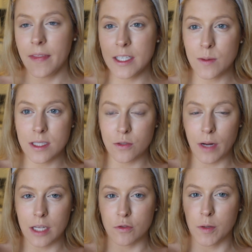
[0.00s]
These ones
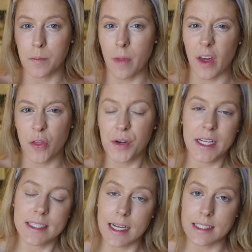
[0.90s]
range from like $3
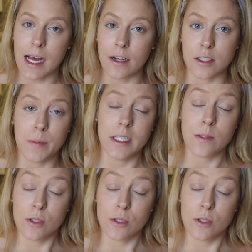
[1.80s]
to $6 a piece,